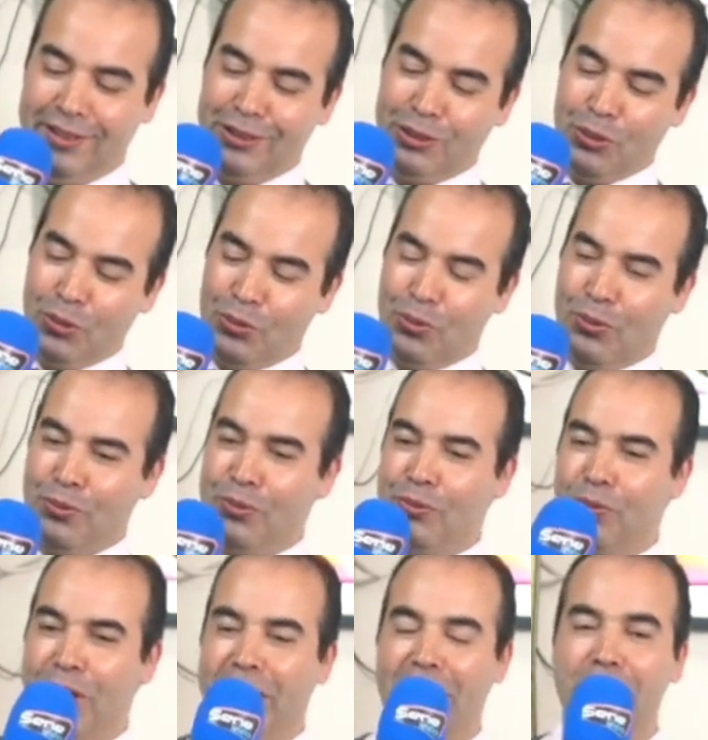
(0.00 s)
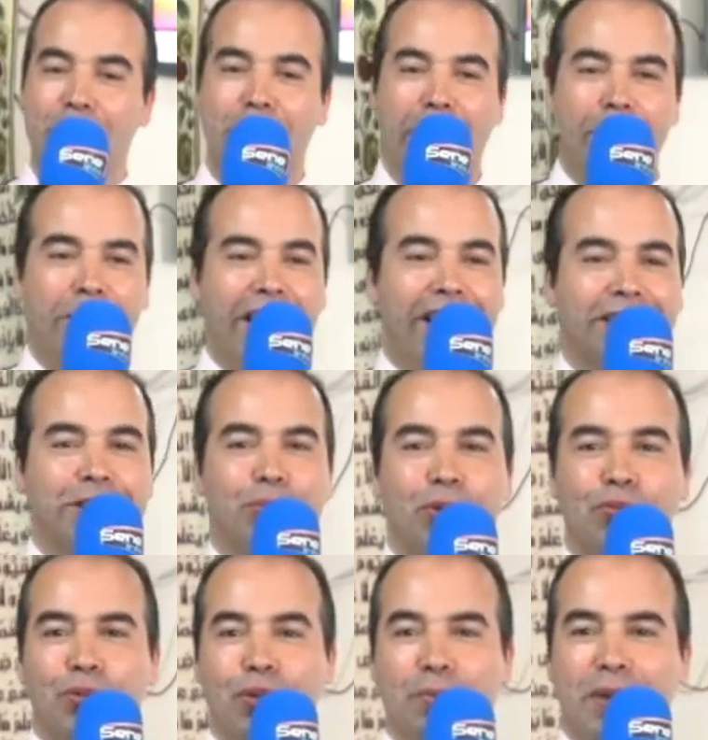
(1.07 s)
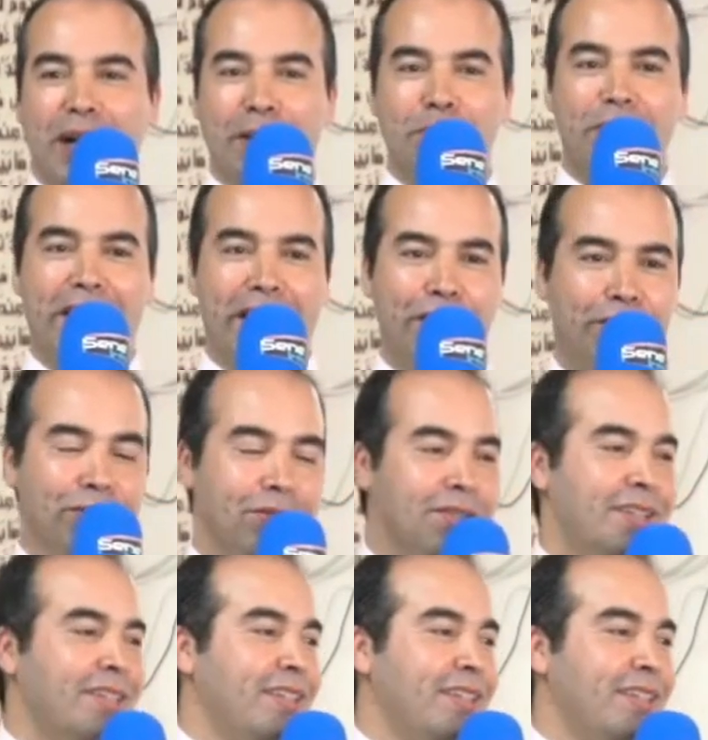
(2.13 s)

So when Imam asked me for my bio,